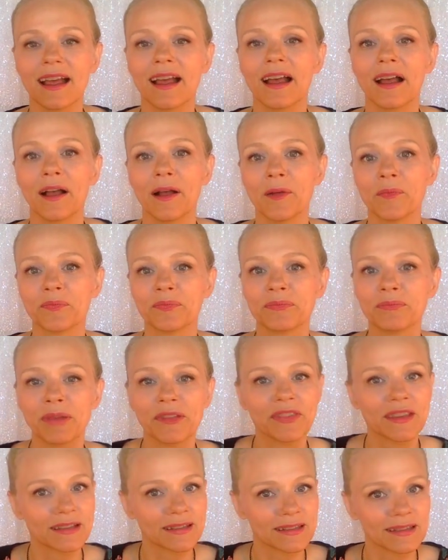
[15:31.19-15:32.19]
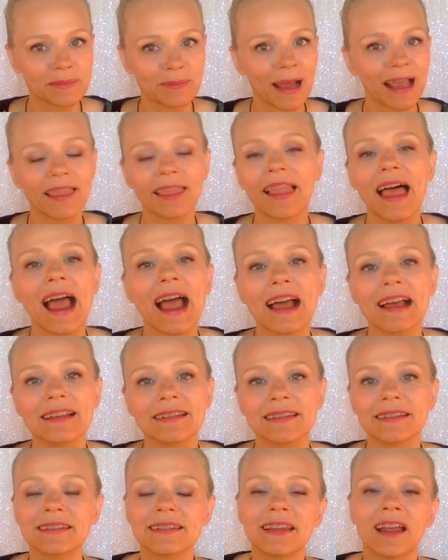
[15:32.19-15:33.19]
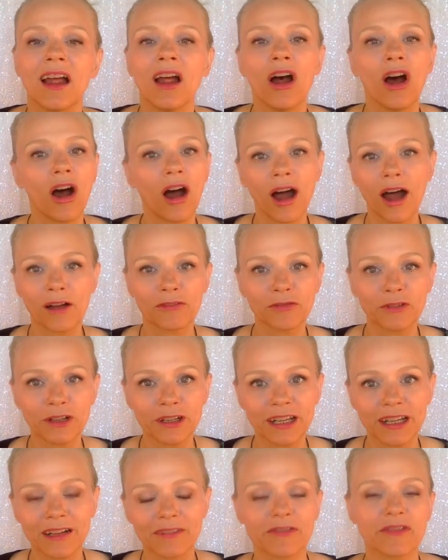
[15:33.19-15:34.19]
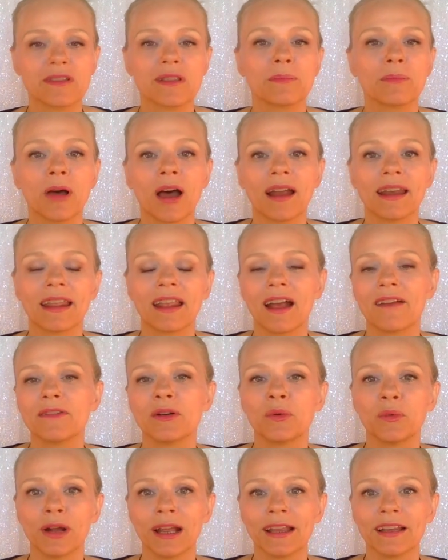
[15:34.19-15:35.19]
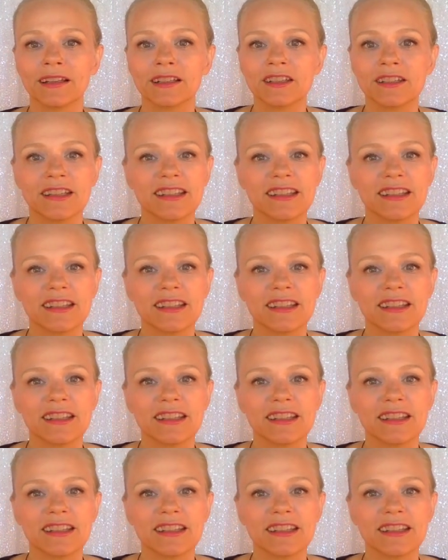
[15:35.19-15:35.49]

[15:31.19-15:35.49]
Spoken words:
but this is my last offering for the body of a witch.